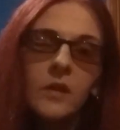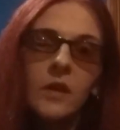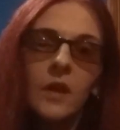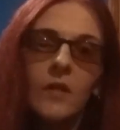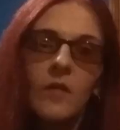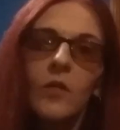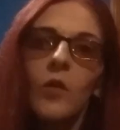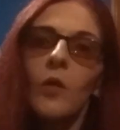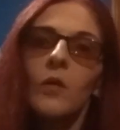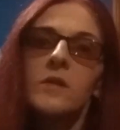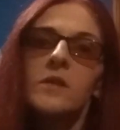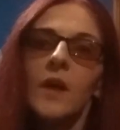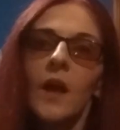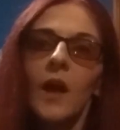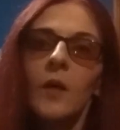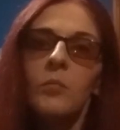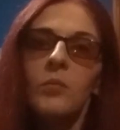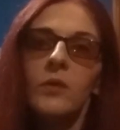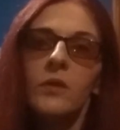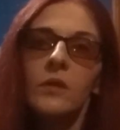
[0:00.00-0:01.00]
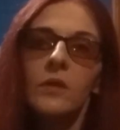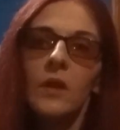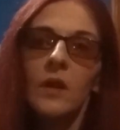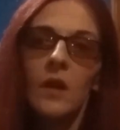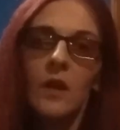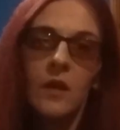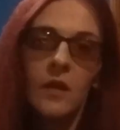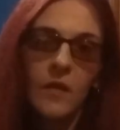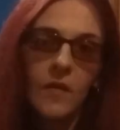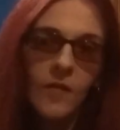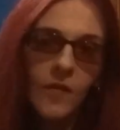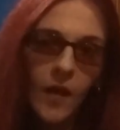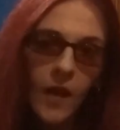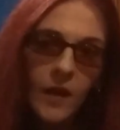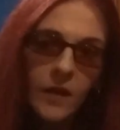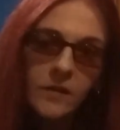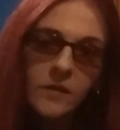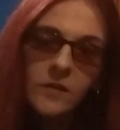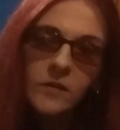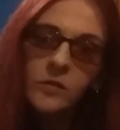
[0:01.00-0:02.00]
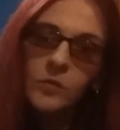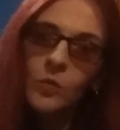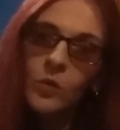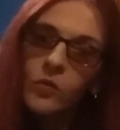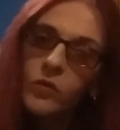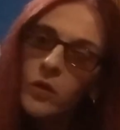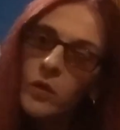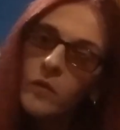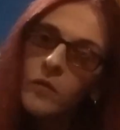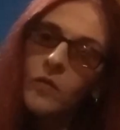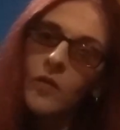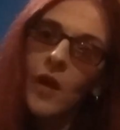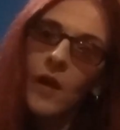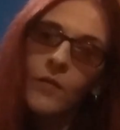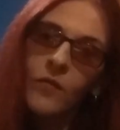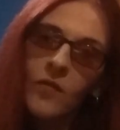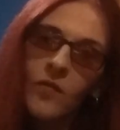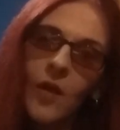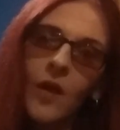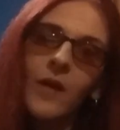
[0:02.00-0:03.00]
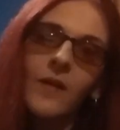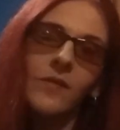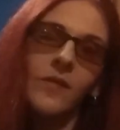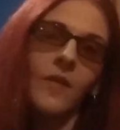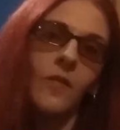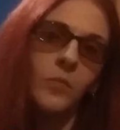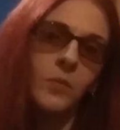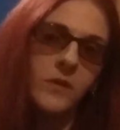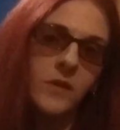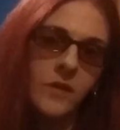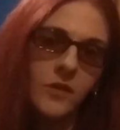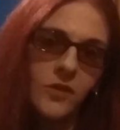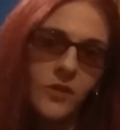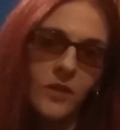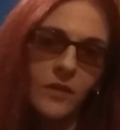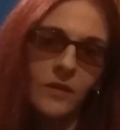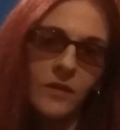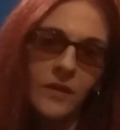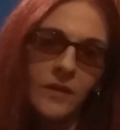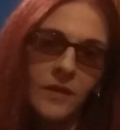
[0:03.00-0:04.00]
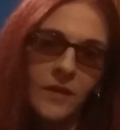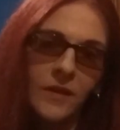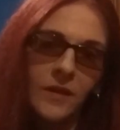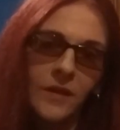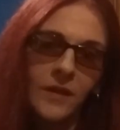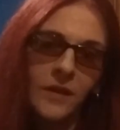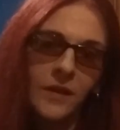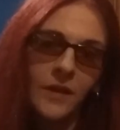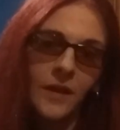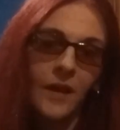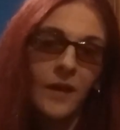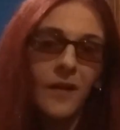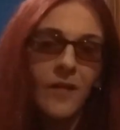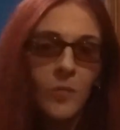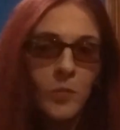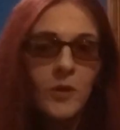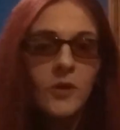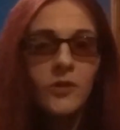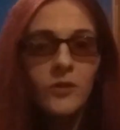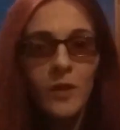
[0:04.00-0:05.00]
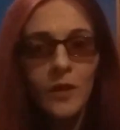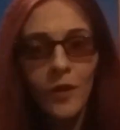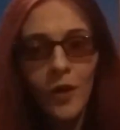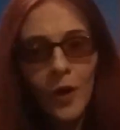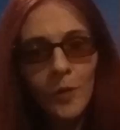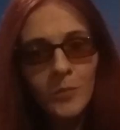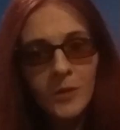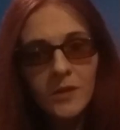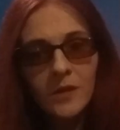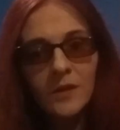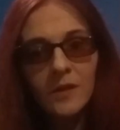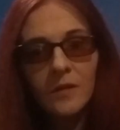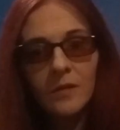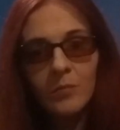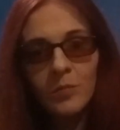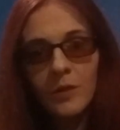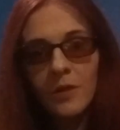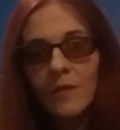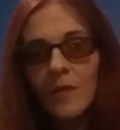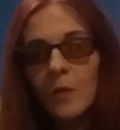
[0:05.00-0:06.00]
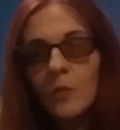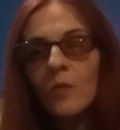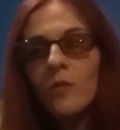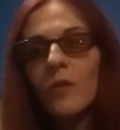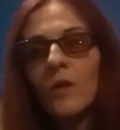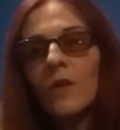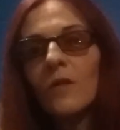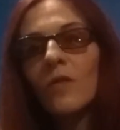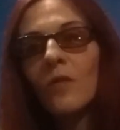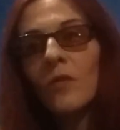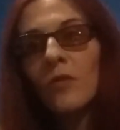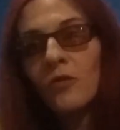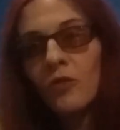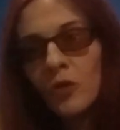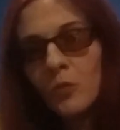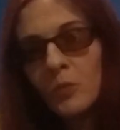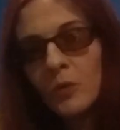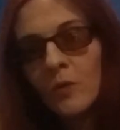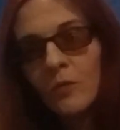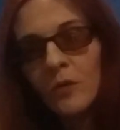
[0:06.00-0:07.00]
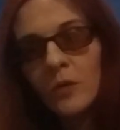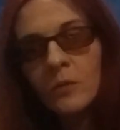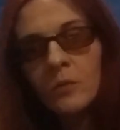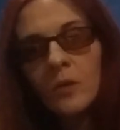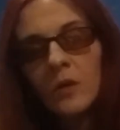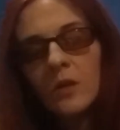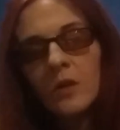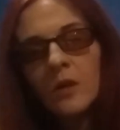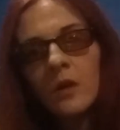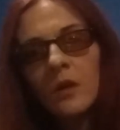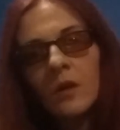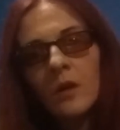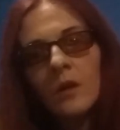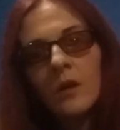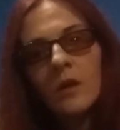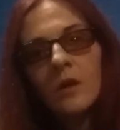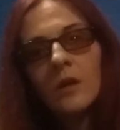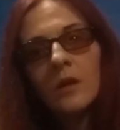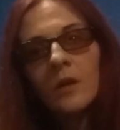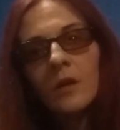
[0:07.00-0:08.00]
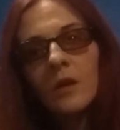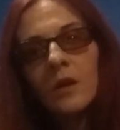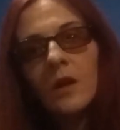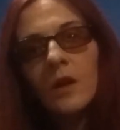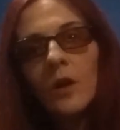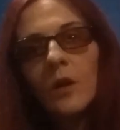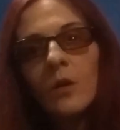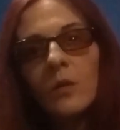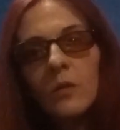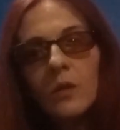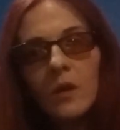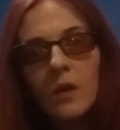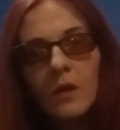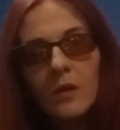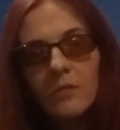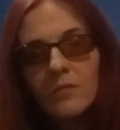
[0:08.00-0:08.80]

It's going to happen. And like I said, to all those that have signed this petition, and especially commented, because that was very stupid of you, you know,